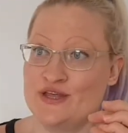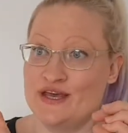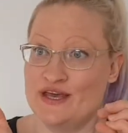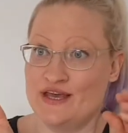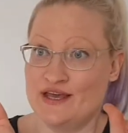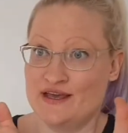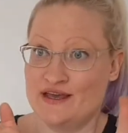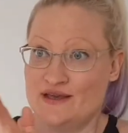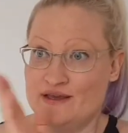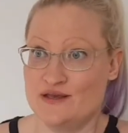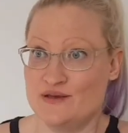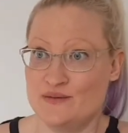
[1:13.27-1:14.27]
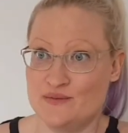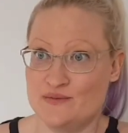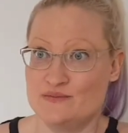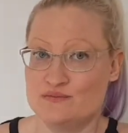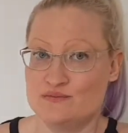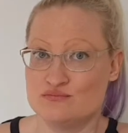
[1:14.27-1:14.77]
the
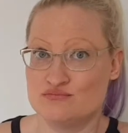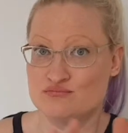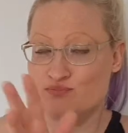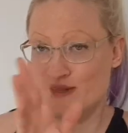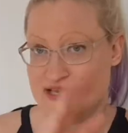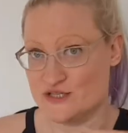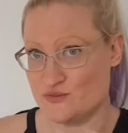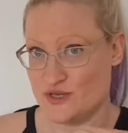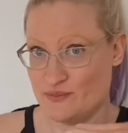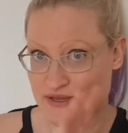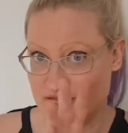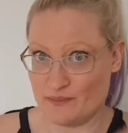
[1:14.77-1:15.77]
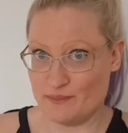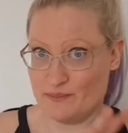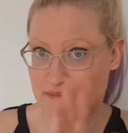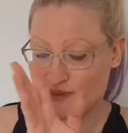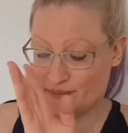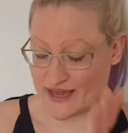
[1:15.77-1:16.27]
place where you pick up
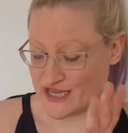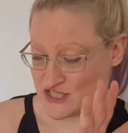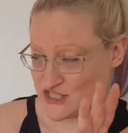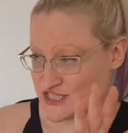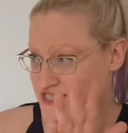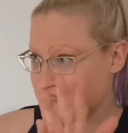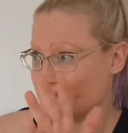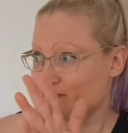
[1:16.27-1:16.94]
the packages.